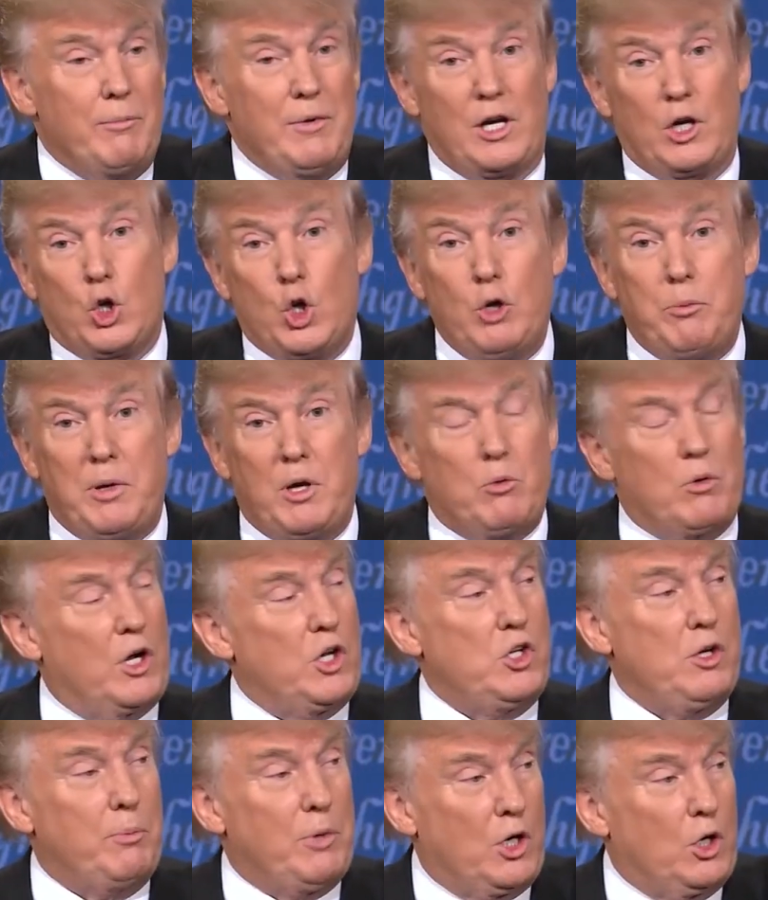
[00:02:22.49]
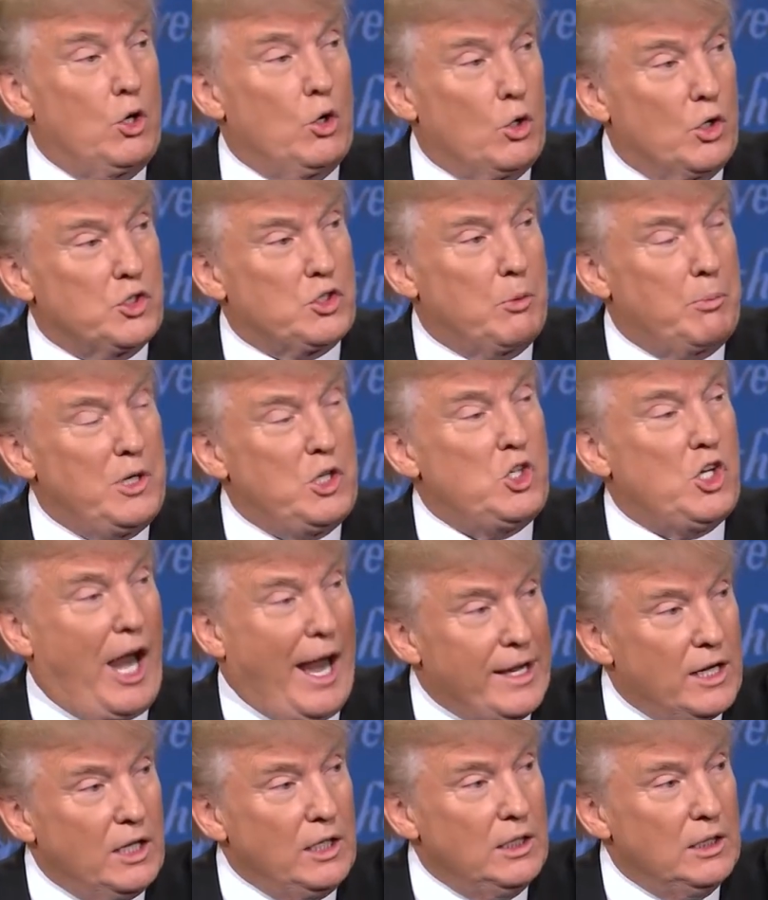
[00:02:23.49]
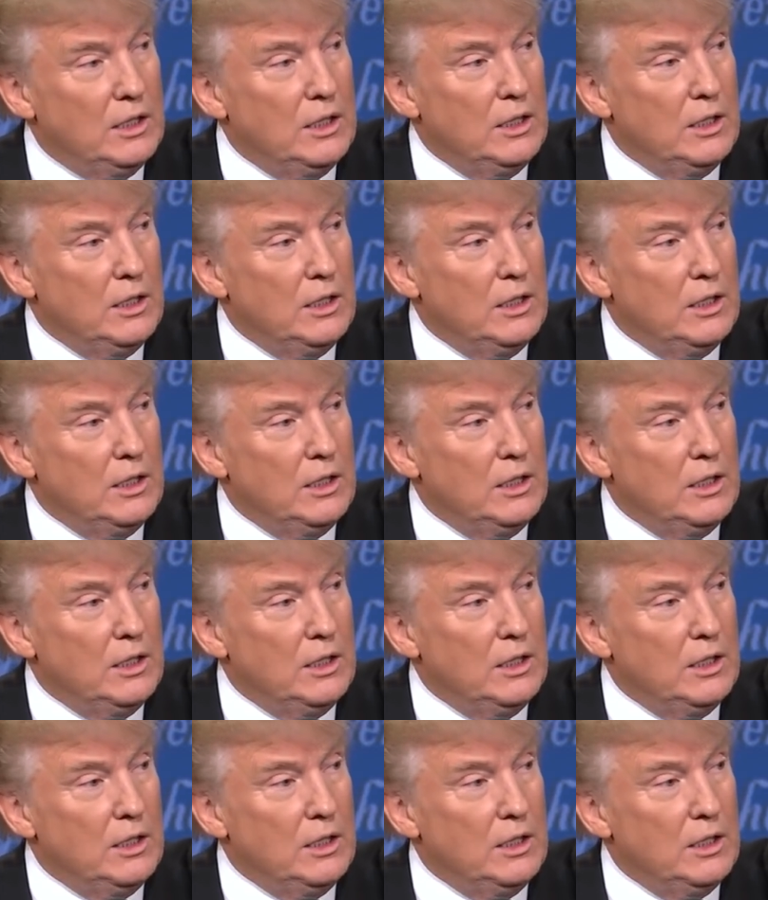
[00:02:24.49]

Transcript: I mean, it could be Russia, but it could also be China.